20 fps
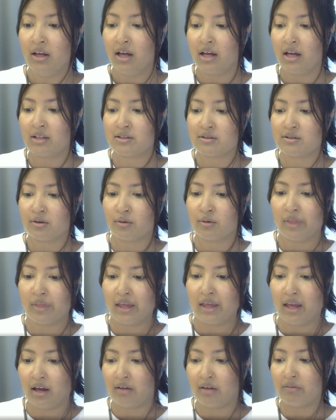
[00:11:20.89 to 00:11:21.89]
And so
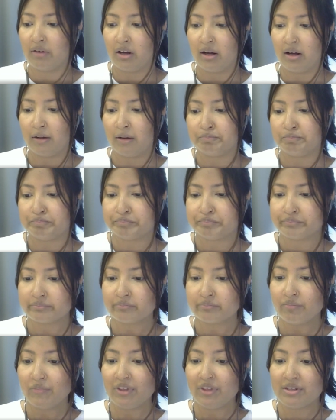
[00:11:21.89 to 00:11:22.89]
they have
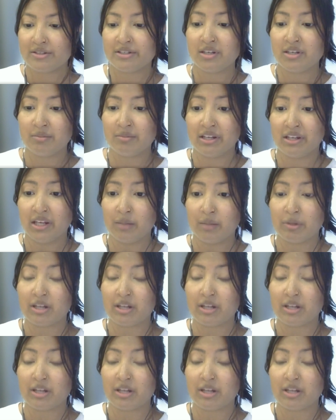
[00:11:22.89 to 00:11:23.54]
CBD,